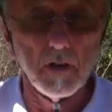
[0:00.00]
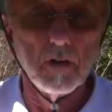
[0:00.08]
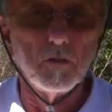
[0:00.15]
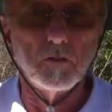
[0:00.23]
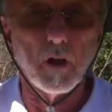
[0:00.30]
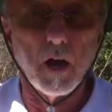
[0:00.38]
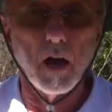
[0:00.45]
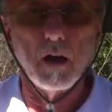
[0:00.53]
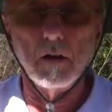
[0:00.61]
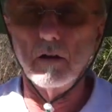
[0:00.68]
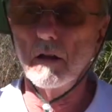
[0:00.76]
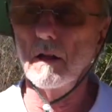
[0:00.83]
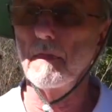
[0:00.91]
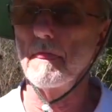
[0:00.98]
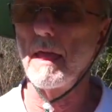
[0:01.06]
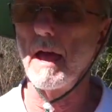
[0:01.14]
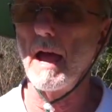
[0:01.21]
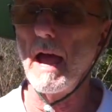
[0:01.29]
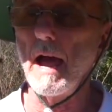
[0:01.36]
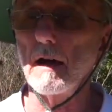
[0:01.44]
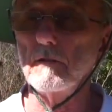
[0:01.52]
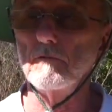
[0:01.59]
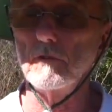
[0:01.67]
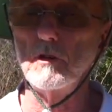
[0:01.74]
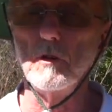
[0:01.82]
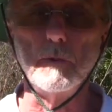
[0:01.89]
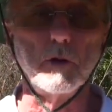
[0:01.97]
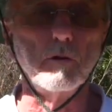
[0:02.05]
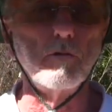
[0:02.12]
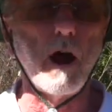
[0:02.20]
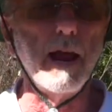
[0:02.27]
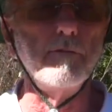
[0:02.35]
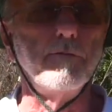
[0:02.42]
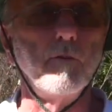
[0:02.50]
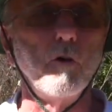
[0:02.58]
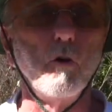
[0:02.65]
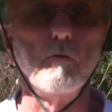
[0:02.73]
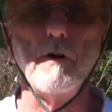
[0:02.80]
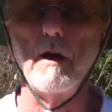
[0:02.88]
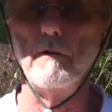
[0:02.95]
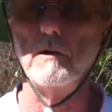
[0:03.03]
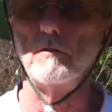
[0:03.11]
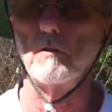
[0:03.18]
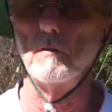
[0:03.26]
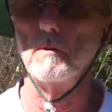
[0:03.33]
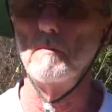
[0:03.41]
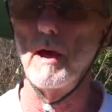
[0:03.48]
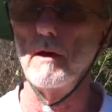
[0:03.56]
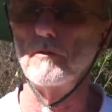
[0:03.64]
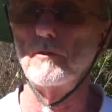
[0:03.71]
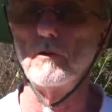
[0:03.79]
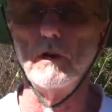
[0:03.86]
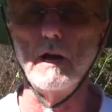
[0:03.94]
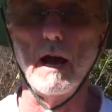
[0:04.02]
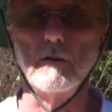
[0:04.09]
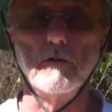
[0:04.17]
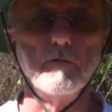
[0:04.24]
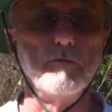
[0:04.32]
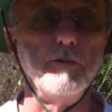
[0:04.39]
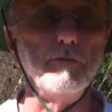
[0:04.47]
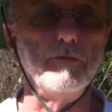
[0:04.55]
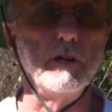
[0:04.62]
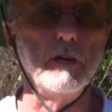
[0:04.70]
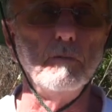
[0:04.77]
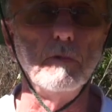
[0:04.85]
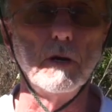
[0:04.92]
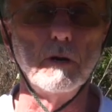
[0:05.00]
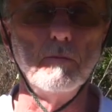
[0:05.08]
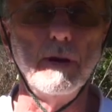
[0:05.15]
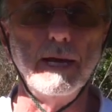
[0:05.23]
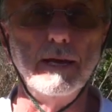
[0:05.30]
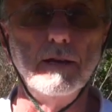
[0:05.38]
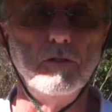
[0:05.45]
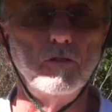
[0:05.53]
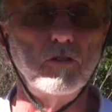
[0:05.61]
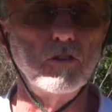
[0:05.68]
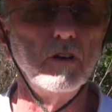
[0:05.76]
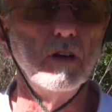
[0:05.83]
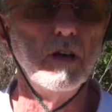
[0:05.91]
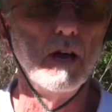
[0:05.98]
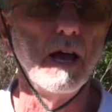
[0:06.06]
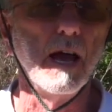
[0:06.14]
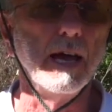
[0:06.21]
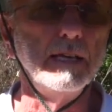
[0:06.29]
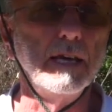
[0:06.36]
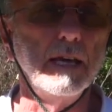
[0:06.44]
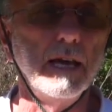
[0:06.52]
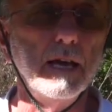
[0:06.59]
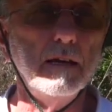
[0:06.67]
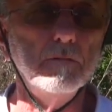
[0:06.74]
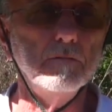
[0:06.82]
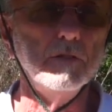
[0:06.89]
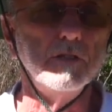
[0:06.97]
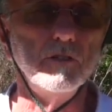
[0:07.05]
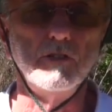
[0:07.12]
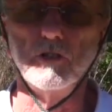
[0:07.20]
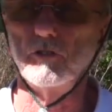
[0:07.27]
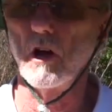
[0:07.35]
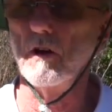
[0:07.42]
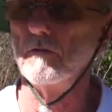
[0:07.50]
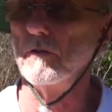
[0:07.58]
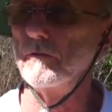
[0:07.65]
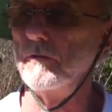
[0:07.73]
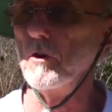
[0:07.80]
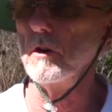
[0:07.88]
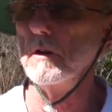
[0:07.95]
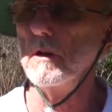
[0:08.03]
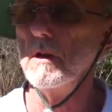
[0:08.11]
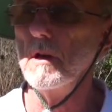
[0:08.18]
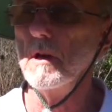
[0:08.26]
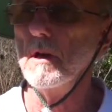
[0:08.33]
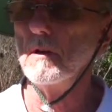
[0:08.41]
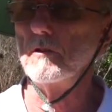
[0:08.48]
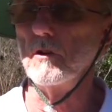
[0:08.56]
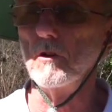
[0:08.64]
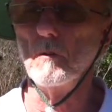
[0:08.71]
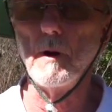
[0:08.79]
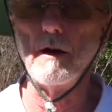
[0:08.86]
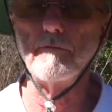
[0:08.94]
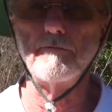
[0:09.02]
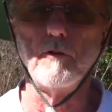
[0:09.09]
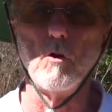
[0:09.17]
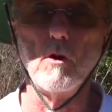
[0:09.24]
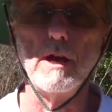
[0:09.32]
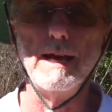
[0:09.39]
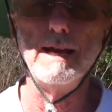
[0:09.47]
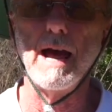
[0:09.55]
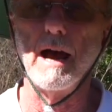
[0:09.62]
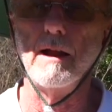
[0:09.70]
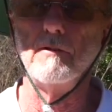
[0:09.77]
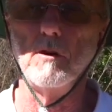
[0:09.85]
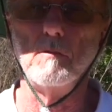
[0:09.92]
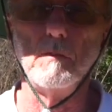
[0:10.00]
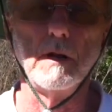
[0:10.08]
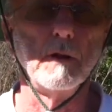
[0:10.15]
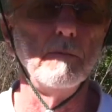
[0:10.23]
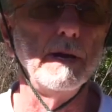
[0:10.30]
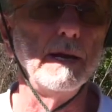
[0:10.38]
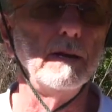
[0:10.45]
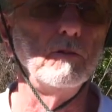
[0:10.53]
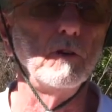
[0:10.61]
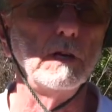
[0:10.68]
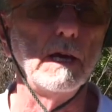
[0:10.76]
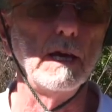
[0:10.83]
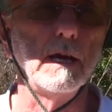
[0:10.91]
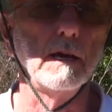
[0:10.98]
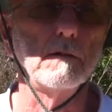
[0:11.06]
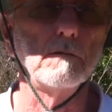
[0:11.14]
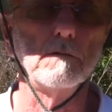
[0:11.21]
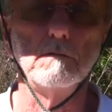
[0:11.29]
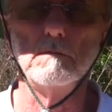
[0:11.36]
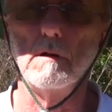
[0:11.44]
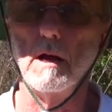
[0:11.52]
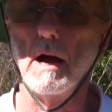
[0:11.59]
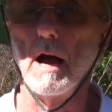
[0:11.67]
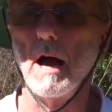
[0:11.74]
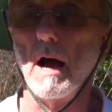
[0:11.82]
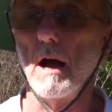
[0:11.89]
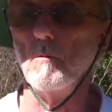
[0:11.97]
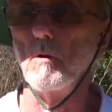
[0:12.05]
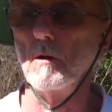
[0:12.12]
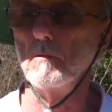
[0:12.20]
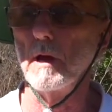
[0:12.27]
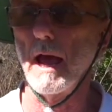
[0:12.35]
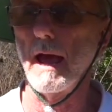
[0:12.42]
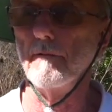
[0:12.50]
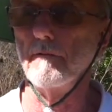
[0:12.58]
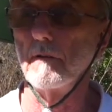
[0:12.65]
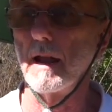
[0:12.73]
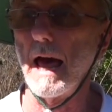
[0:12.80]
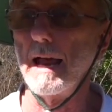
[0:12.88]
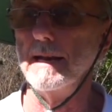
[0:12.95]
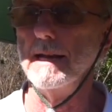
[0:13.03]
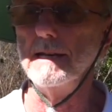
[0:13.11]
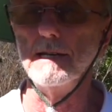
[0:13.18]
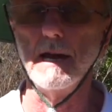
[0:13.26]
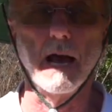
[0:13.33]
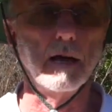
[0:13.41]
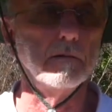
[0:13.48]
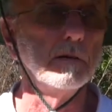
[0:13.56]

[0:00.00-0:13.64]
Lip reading: So our typical rainfall varies from about 350 millimeters a year, which is just over a foot, to about 1400 millimeters a year when we have a La Nina.